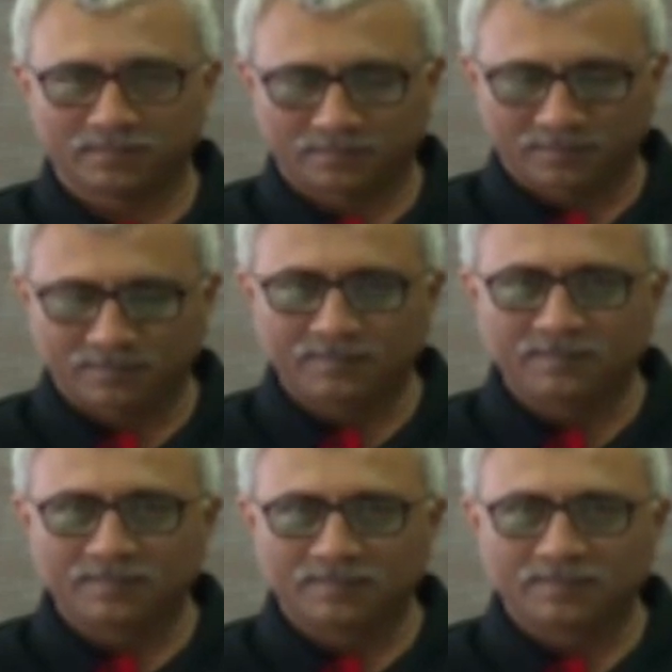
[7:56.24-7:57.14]

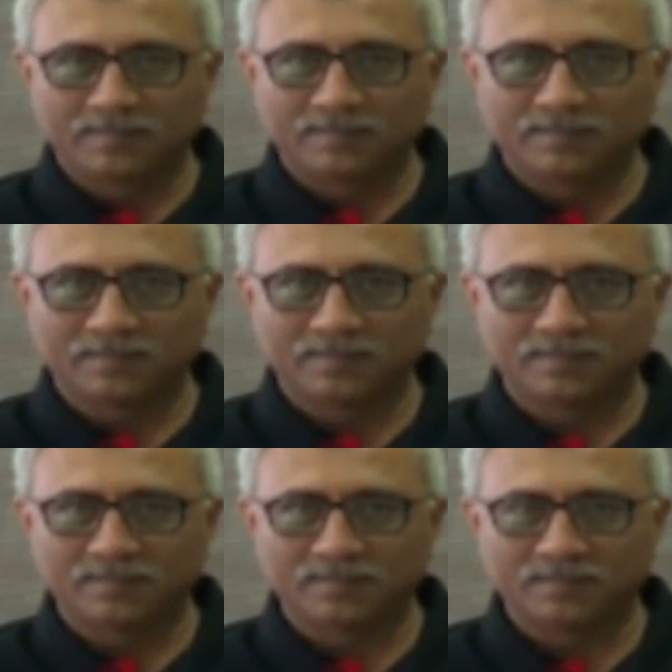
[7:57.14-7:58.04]

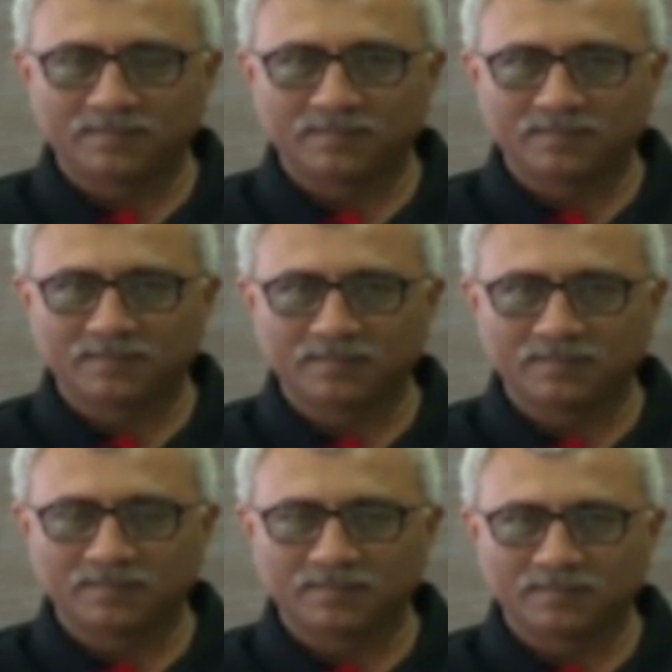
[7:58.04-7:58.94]

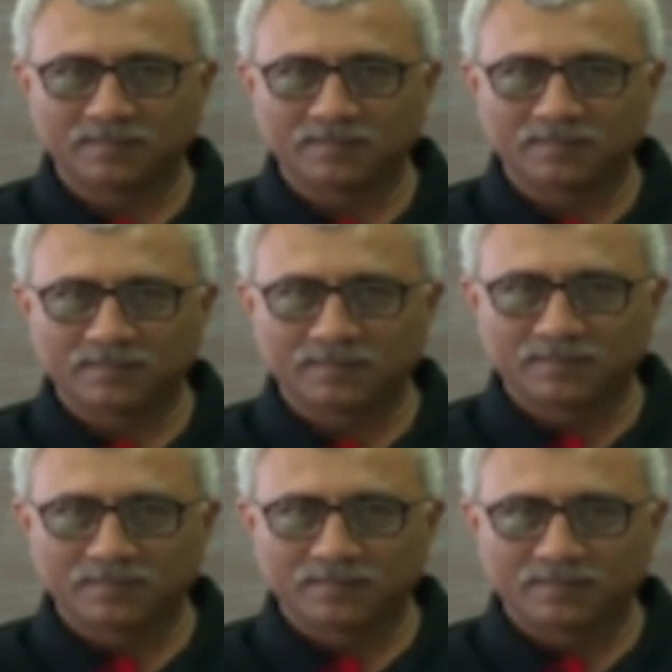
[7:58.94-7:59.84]

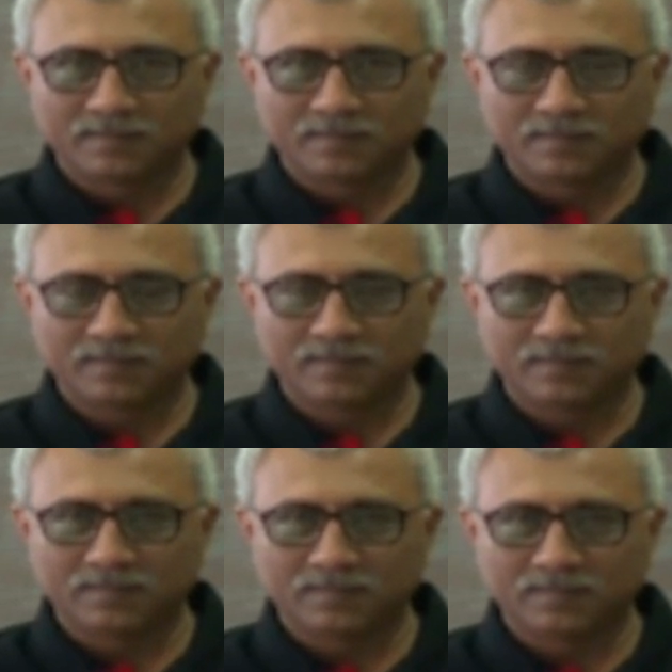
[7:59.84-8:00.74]

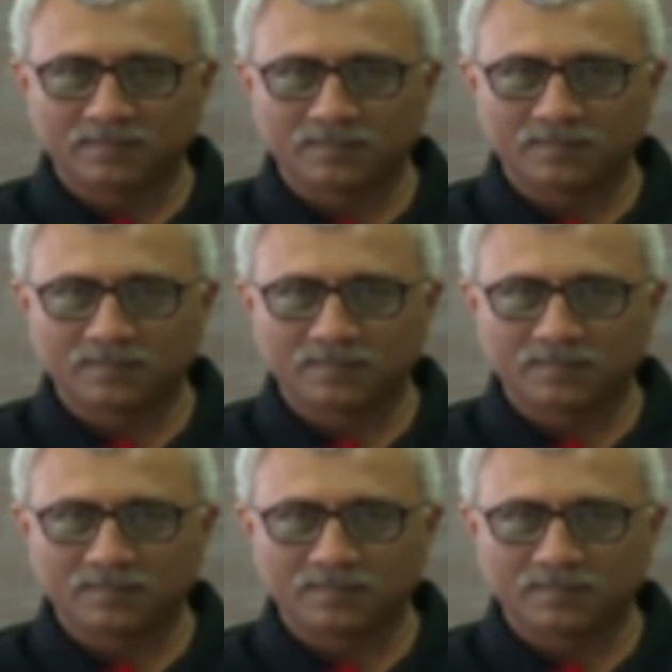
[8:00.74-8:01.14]
No words are spoken by the person on screen.